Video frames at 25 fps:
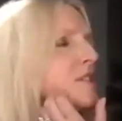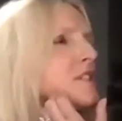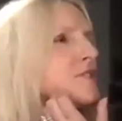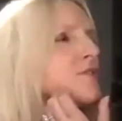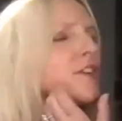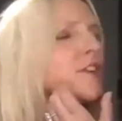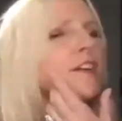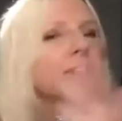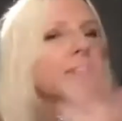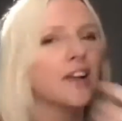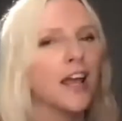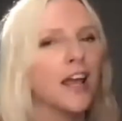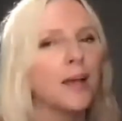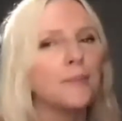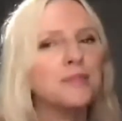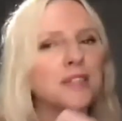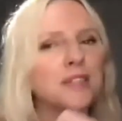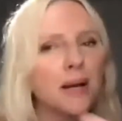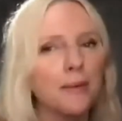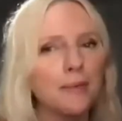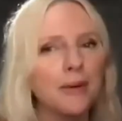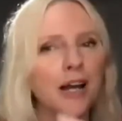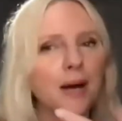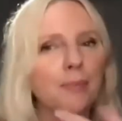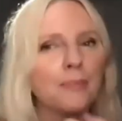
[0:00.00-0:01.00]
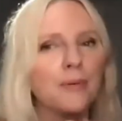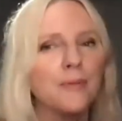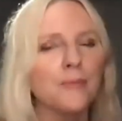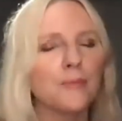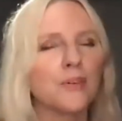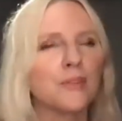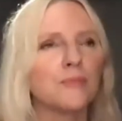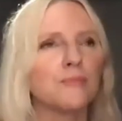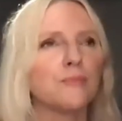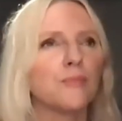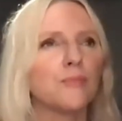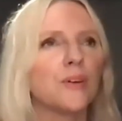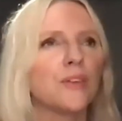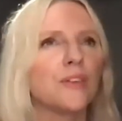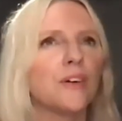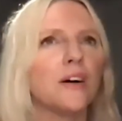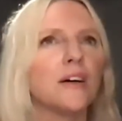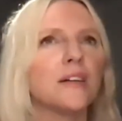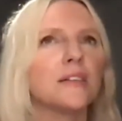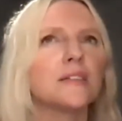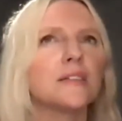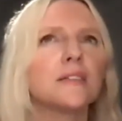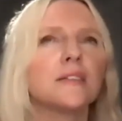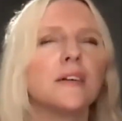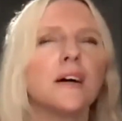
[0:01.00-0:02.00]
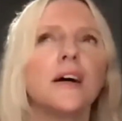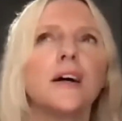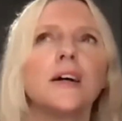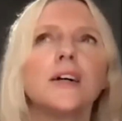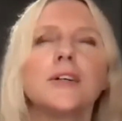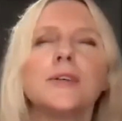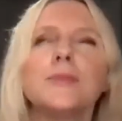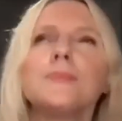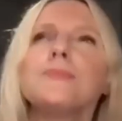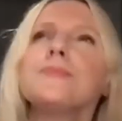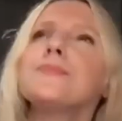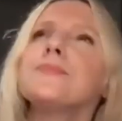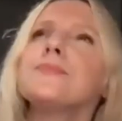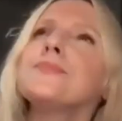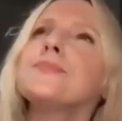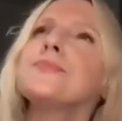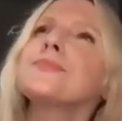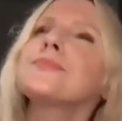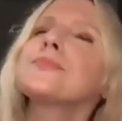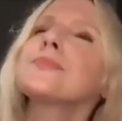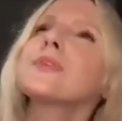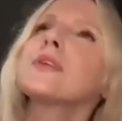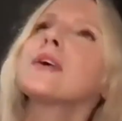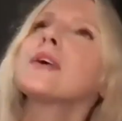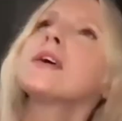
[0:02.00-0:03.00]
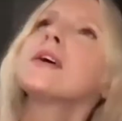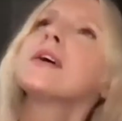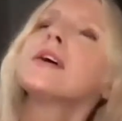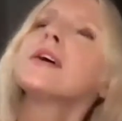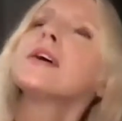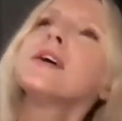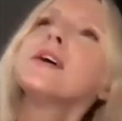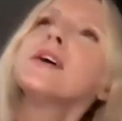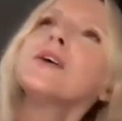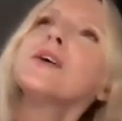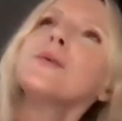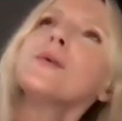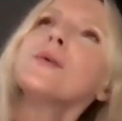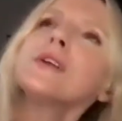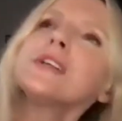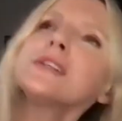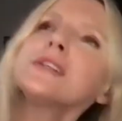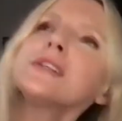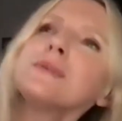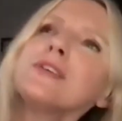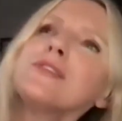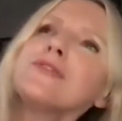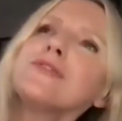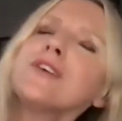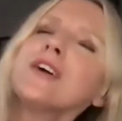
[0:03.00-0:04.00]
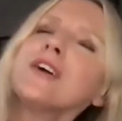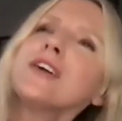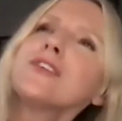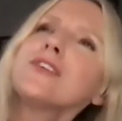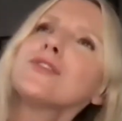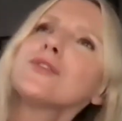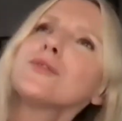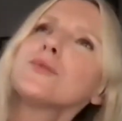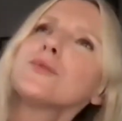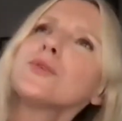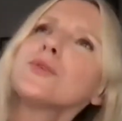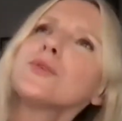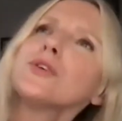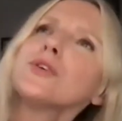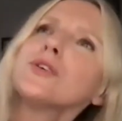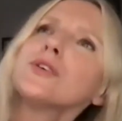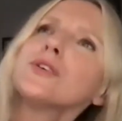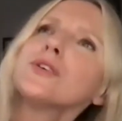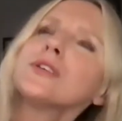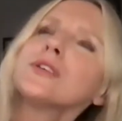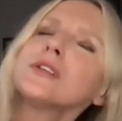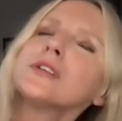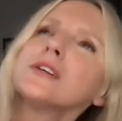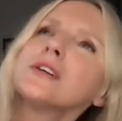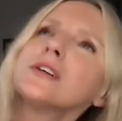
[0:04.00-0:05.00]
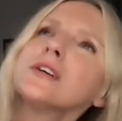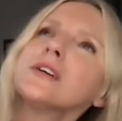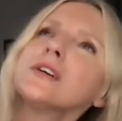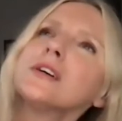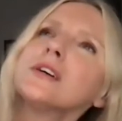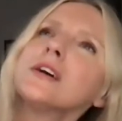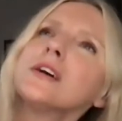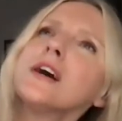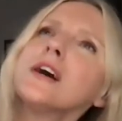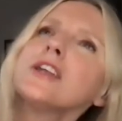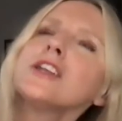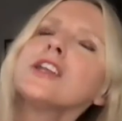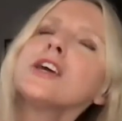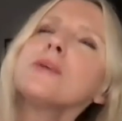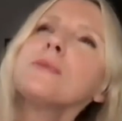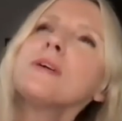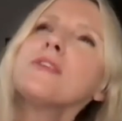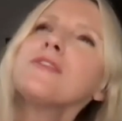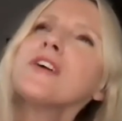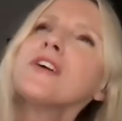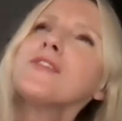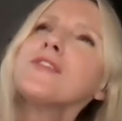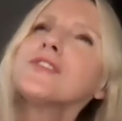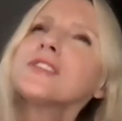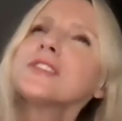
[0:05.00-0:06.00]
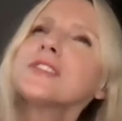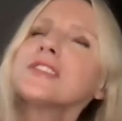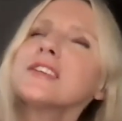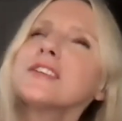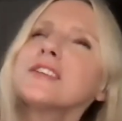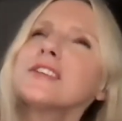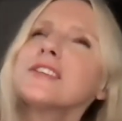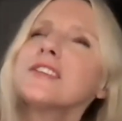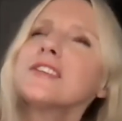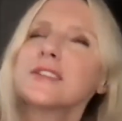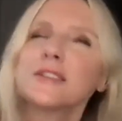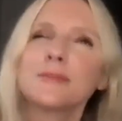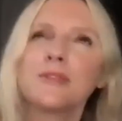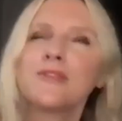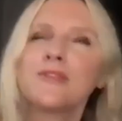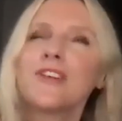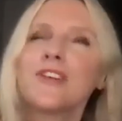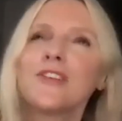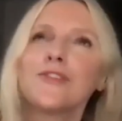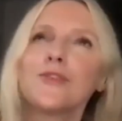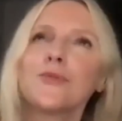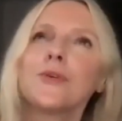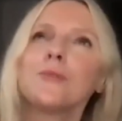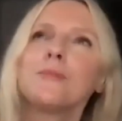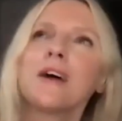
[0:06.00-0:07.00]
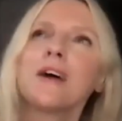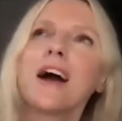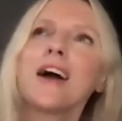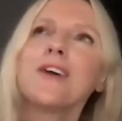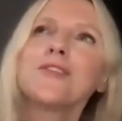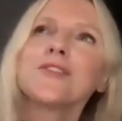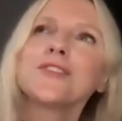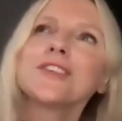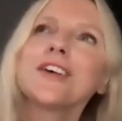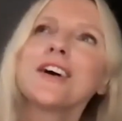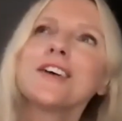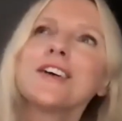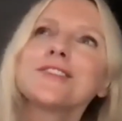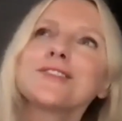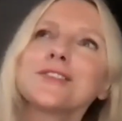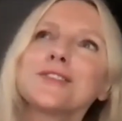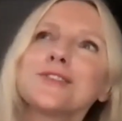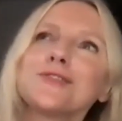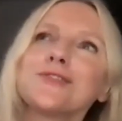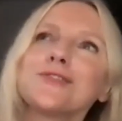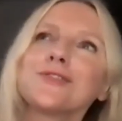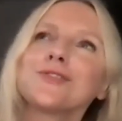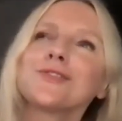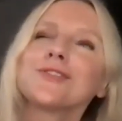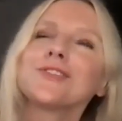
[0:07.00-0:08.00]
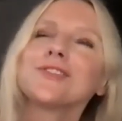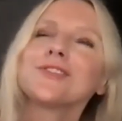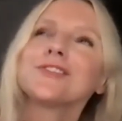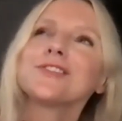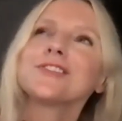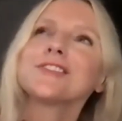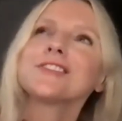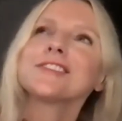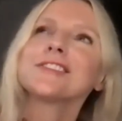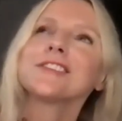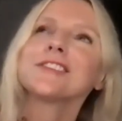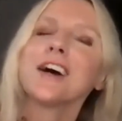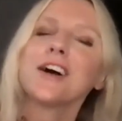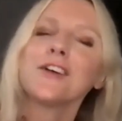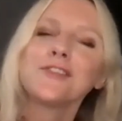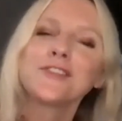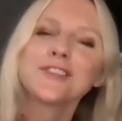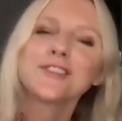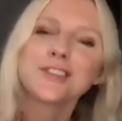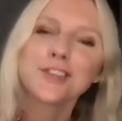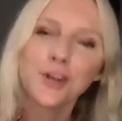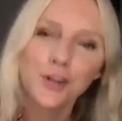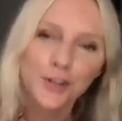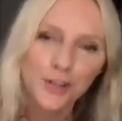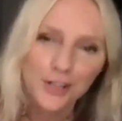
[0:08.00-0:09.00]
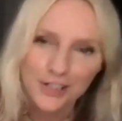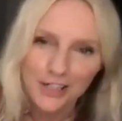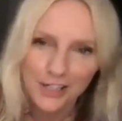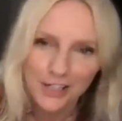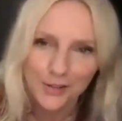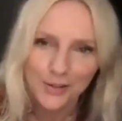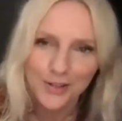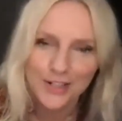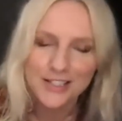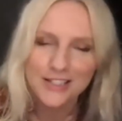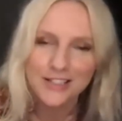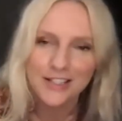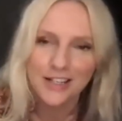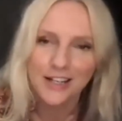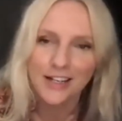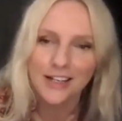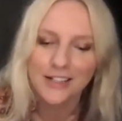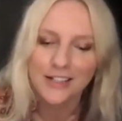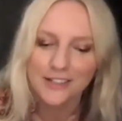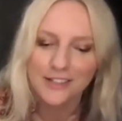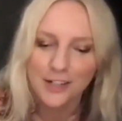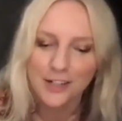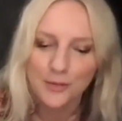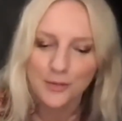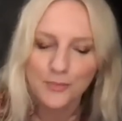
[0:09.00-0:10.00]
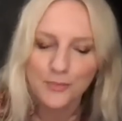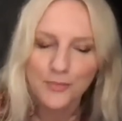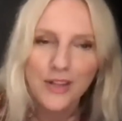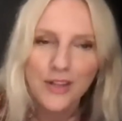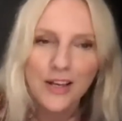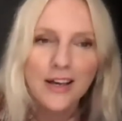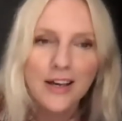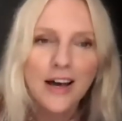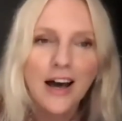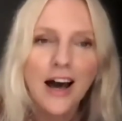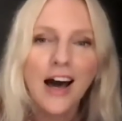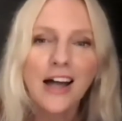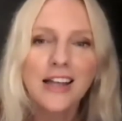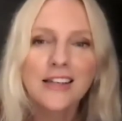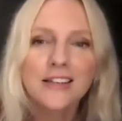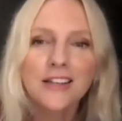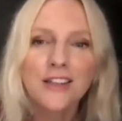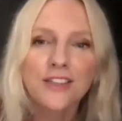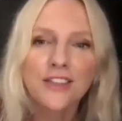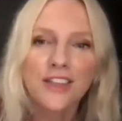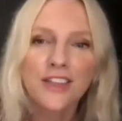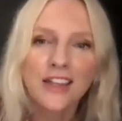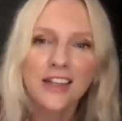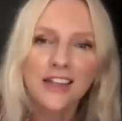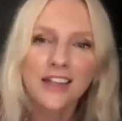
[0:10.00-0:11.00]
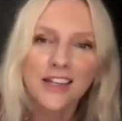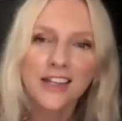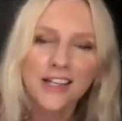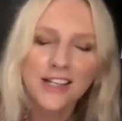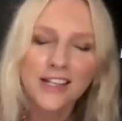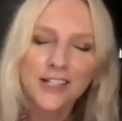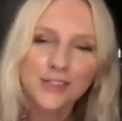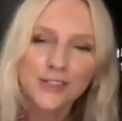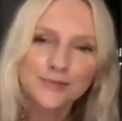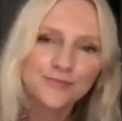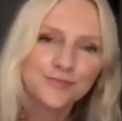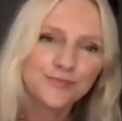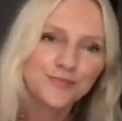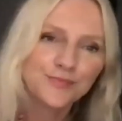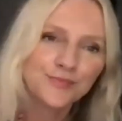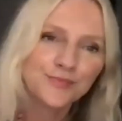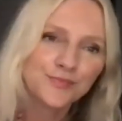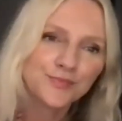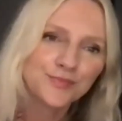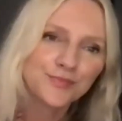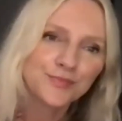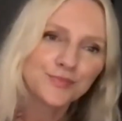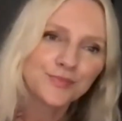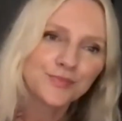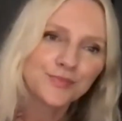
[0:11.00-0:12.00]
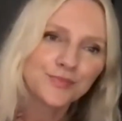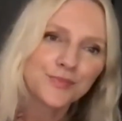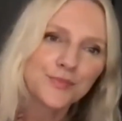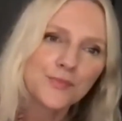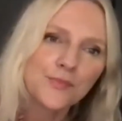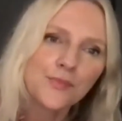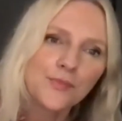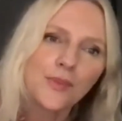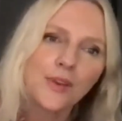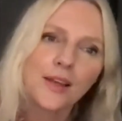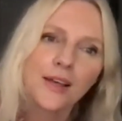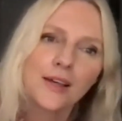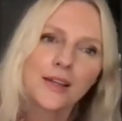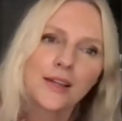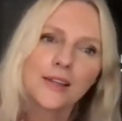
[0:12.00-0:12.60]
funny that it keeps coming up and with us. What is my favorite word? No, my favorite. I don't think it's my favorite word, but I have a sort of life slogan I always say is underthink it. Like,